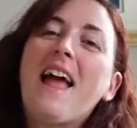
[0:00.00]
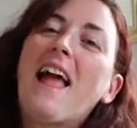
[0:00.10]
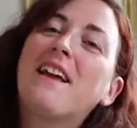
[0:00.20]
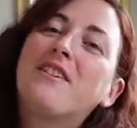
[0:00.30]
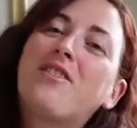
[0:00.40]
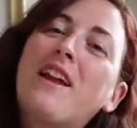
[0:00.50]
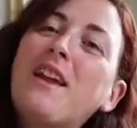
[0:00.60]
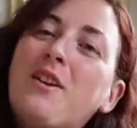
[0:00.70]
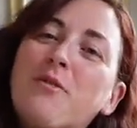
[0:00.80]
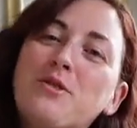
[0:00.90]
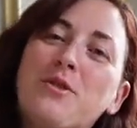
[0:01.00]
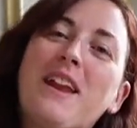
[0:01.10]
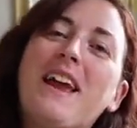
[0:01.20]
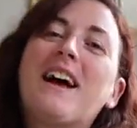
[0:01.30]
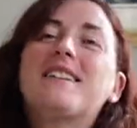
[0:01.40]
And thank you for
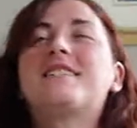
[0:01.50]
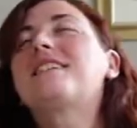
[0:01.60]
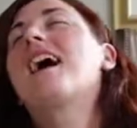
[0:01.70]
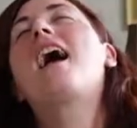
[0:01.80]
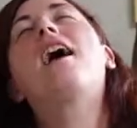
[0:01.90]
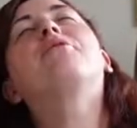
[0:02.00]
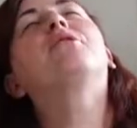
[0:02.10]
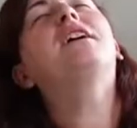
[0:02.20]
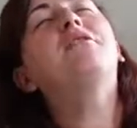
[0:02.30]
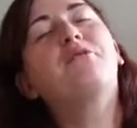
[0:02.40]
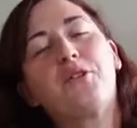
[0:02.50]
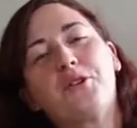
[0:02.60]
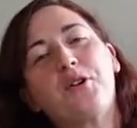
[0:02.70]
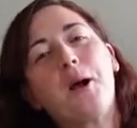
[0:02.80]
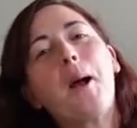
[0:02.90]
joining us every
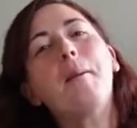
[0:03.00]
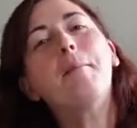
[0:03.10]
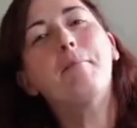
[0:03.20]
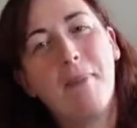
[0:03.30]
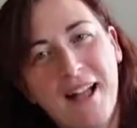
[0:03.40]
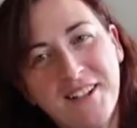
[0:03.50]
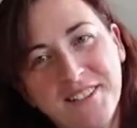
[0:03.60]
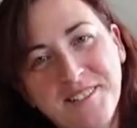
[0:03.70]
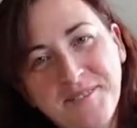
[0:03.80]
further mile.